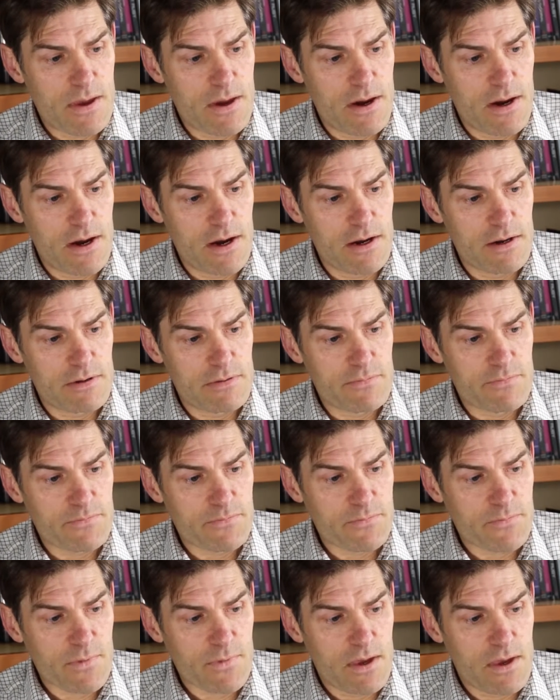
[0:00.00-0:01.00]

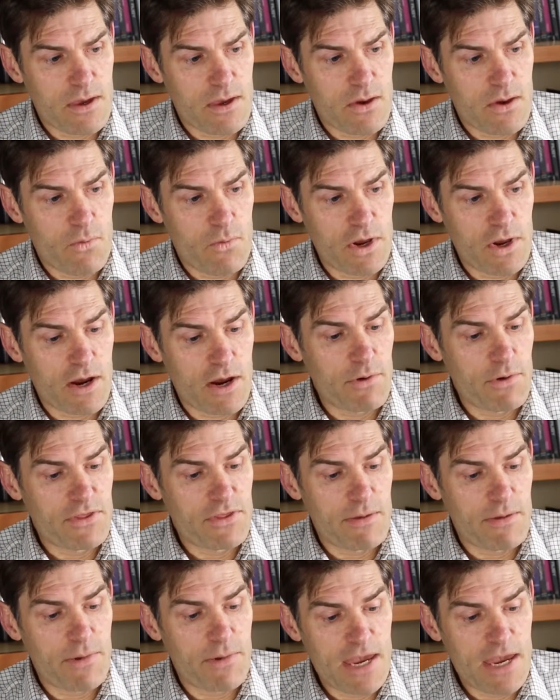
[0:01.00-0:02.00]
when I
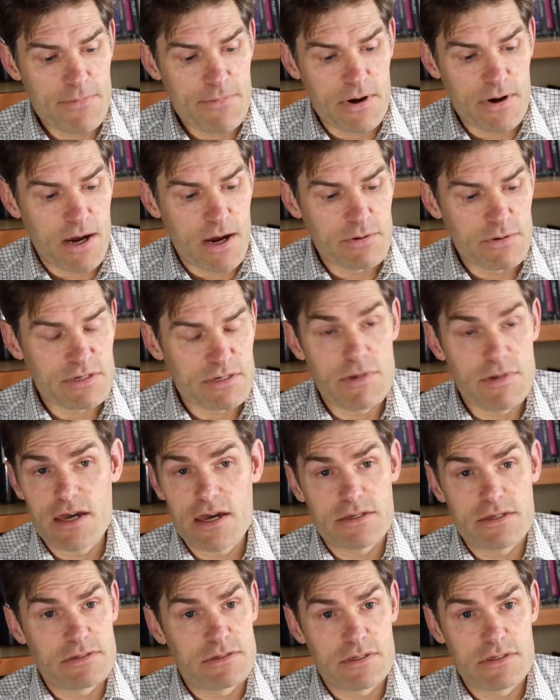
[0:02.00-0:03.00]
read that paper, I was
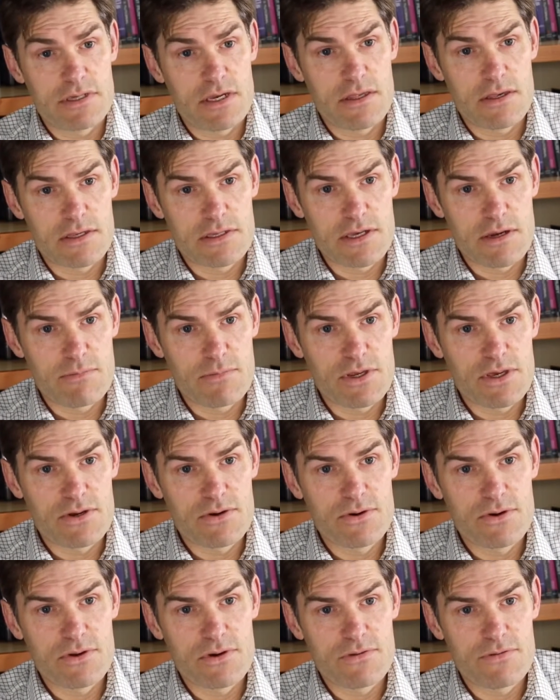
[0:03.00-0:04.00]
amazed to see that somebody
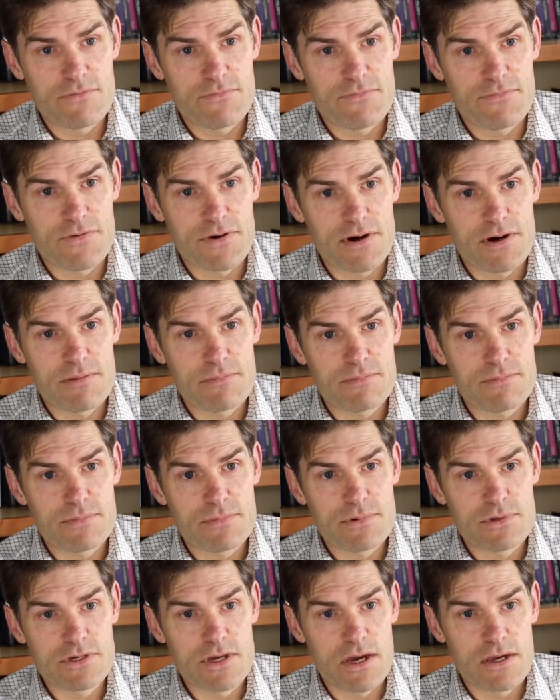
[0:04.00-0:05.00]
could have
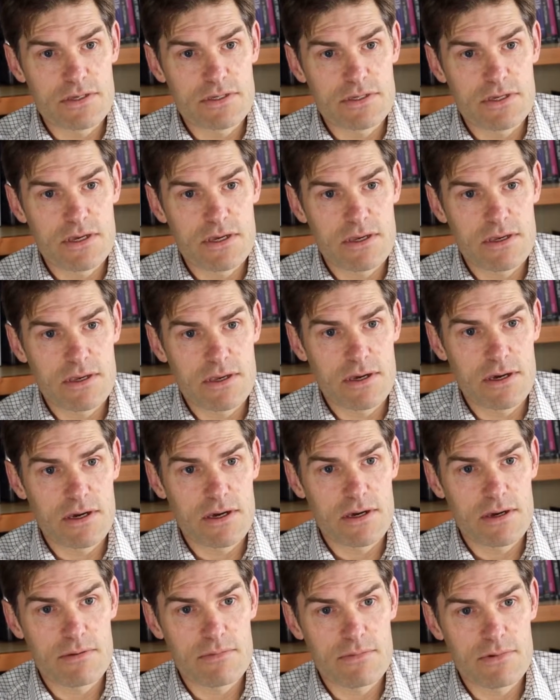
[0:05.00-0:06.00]
just
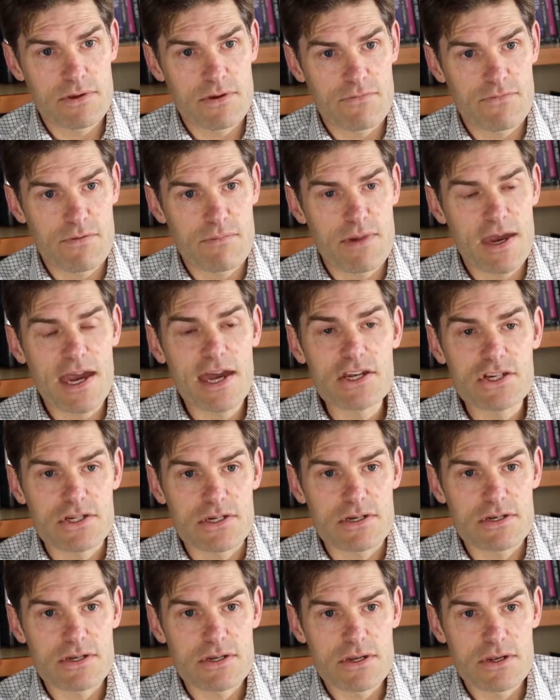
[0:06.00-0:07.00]
sort of
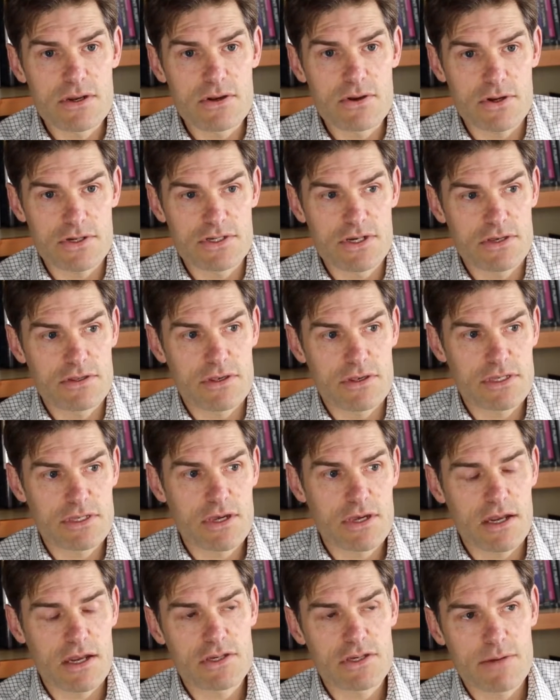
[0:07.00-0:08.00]
imagined not just this
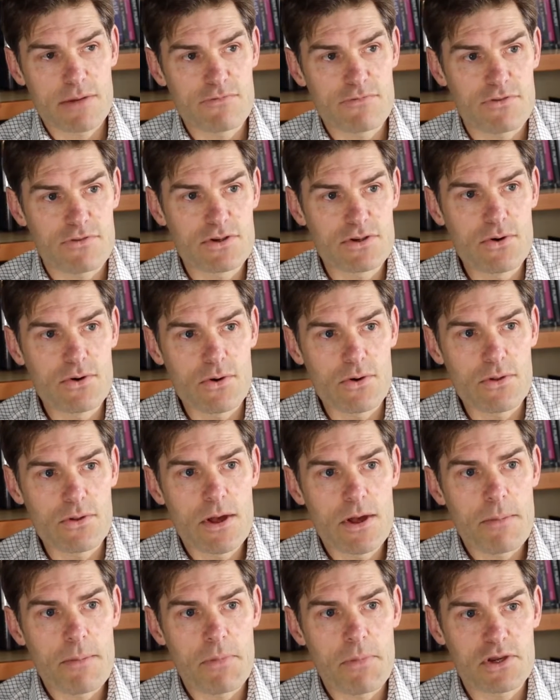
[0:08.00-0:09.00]
type of a
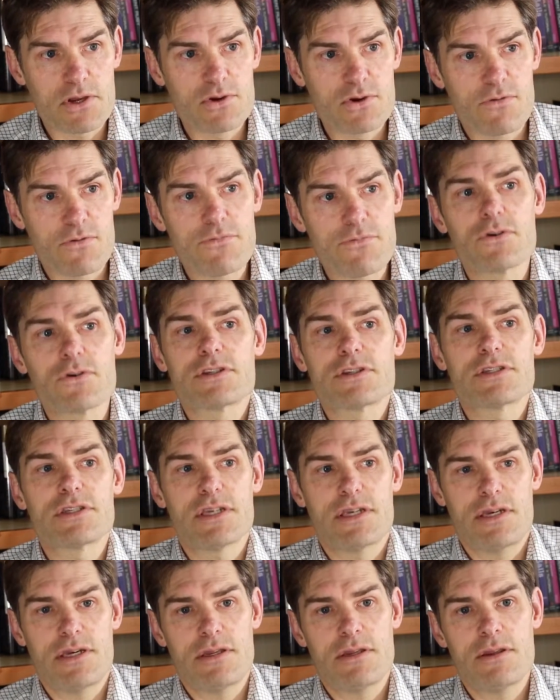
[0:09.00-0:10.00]
tool, but could have
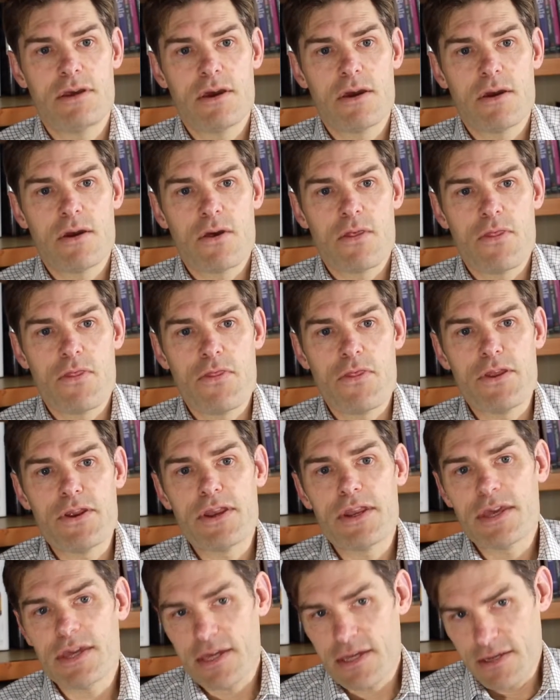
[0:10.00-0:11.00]
foreseen the
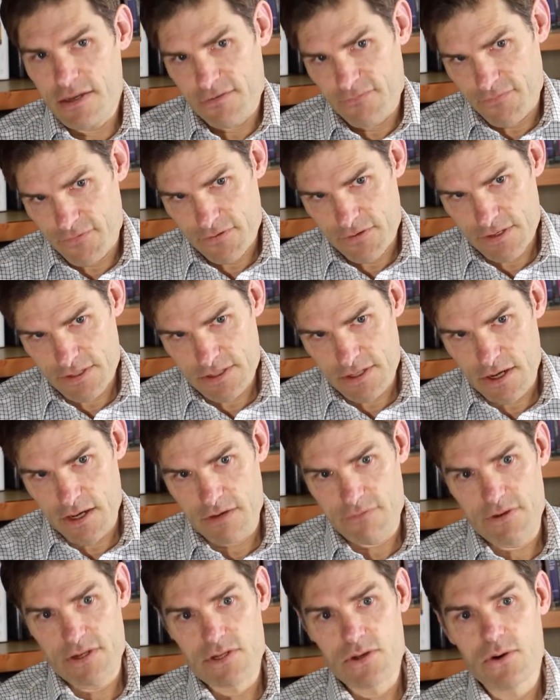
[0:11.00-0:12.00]
need for this
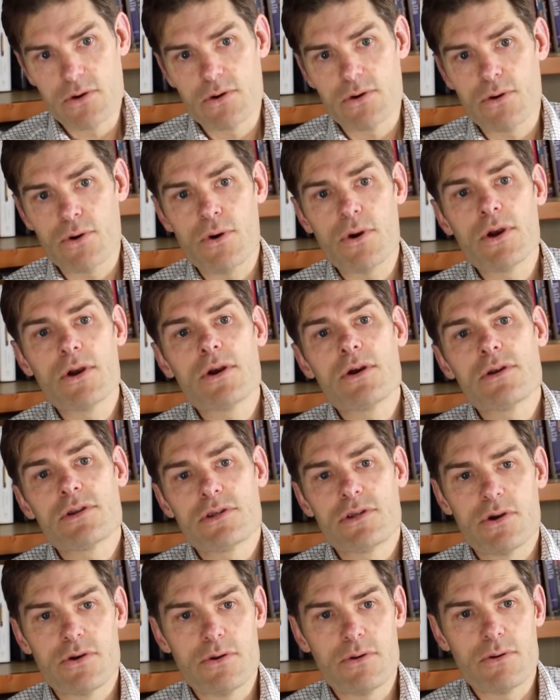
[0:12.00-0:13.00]
kind of a tool
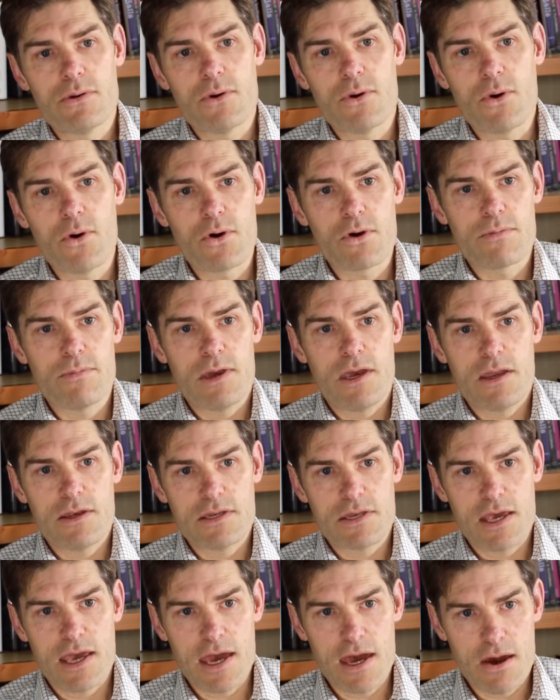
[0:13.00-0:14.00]
to
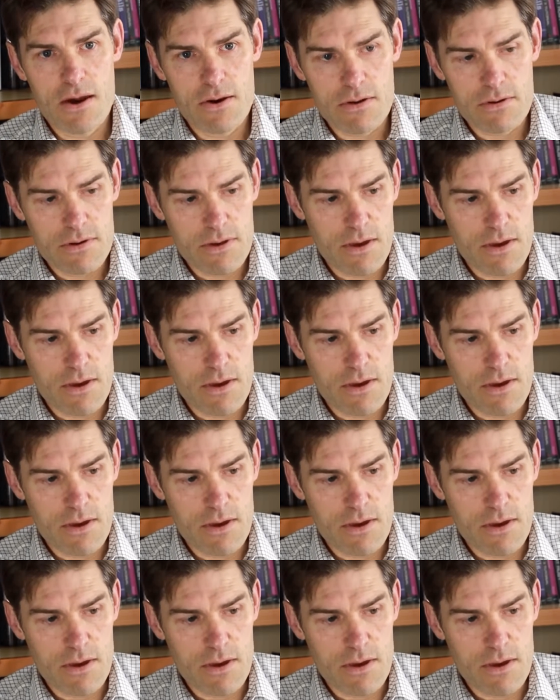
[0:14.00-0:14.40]
augment our